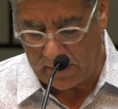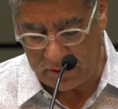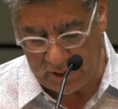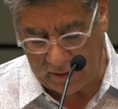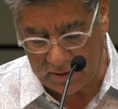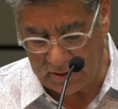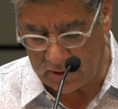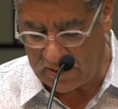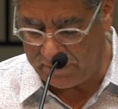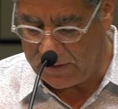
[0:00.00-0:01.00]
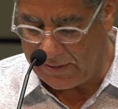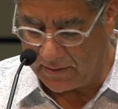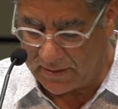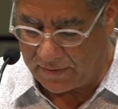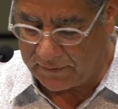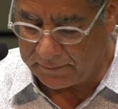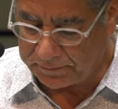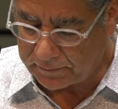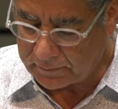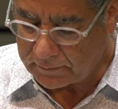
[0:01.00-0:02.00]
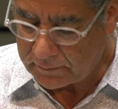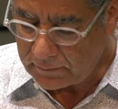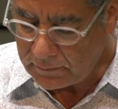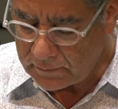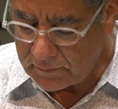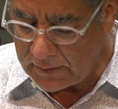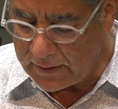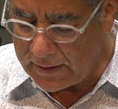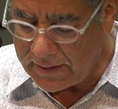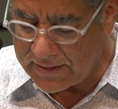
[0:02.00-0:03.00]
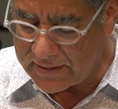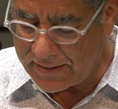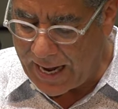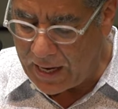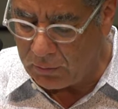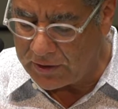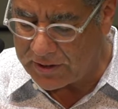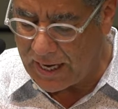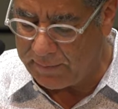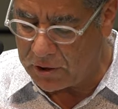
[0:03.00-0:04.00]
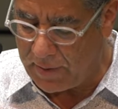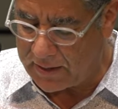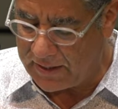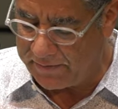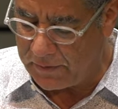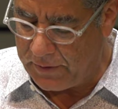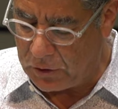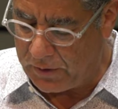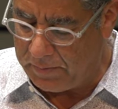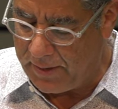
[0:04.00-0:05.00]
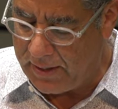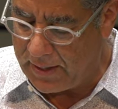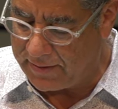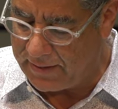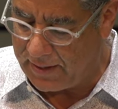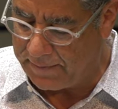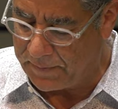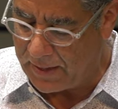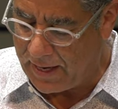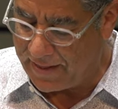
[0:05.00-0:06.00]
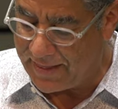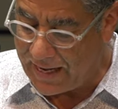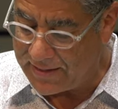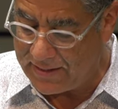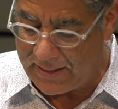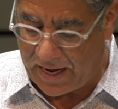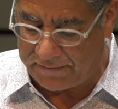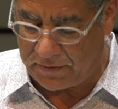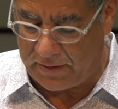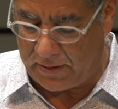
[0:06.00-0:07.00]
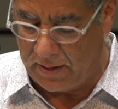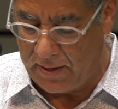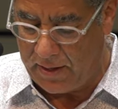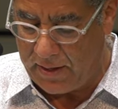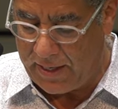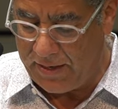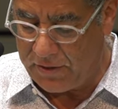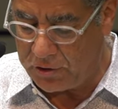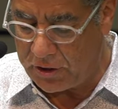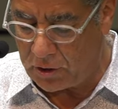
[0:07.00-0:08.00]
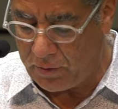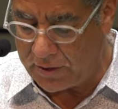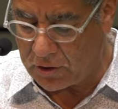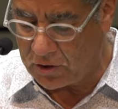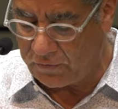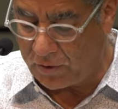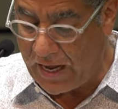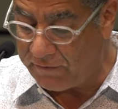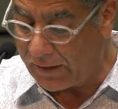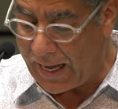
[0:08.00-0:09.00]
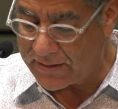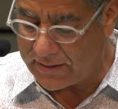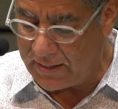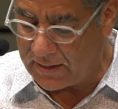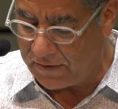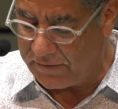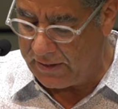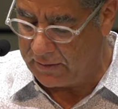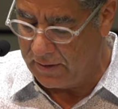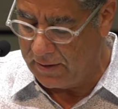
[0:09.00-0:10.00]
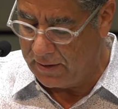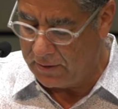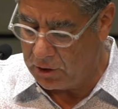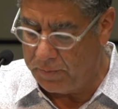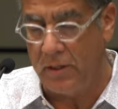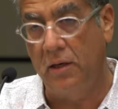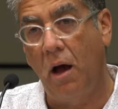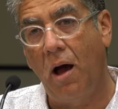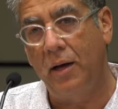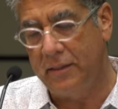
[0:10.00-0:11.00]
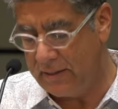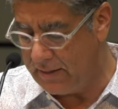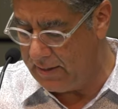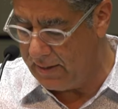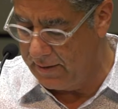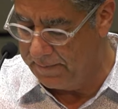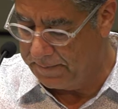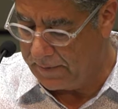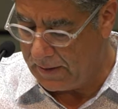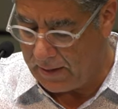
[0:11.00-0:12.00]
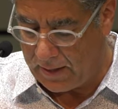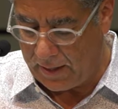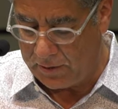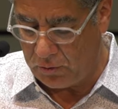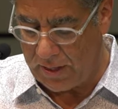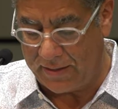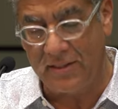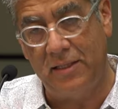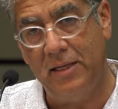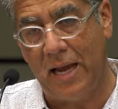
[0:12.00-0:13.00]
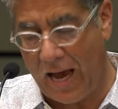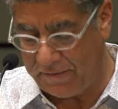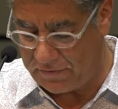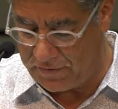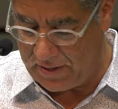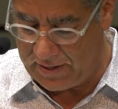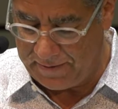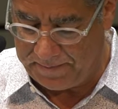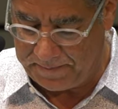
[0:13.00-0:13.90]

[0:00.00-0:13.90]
In Genesis 17 7, it says, And I will establish my covenant between me and thee, and thy seed after thee, in their generations, for an everlasting covenant to be a God unto thee, and to thy seed after thee.